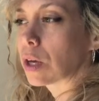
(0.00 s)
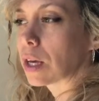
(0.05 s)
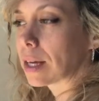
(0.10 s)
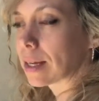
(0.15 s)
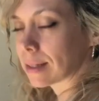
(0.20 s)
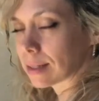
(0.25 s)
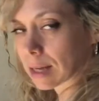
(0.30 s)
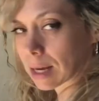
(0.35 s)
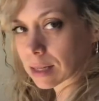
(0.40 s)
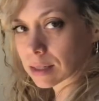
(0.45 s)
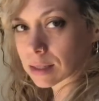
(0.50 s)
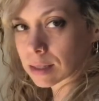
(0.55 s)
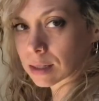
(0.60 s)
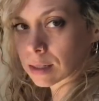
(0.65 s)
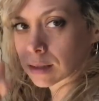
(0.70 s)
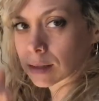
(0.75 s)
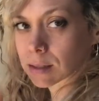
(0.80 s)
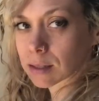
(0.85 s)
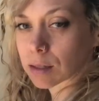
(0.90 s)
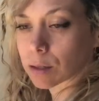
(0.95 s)

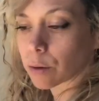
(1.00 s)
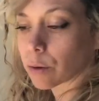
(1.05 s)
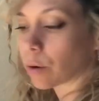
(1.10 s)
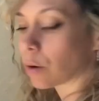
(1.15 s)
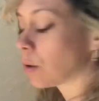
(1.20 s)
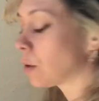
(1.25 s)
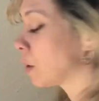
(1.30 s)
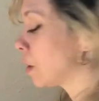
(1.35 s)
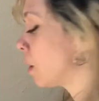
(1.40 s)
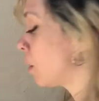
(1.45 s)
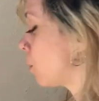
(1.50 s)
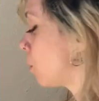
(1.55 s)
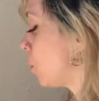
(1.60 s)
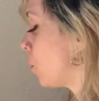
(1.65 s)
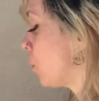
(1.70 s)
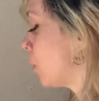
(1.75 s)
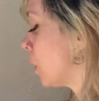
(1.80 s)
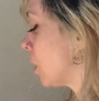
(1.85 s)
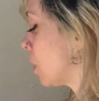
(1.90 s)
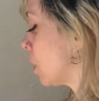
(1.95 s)
intestines and the colon,
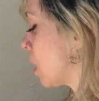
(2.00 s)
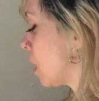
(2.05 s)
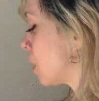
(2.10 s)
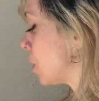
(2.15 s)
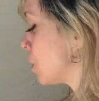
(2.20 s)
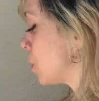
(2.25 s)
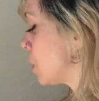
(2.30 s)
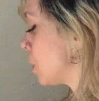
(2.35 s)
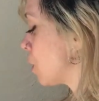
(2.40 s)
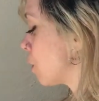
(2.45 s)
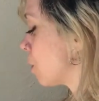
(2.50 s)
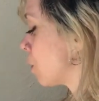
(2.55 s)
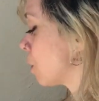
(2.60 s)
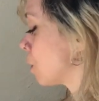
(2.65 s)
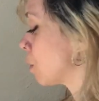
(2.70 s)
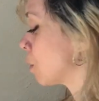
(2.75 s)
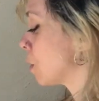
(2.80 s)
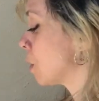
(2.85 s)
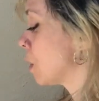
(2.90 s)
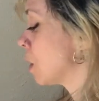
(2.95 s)
moving energy
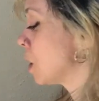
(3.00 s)
through.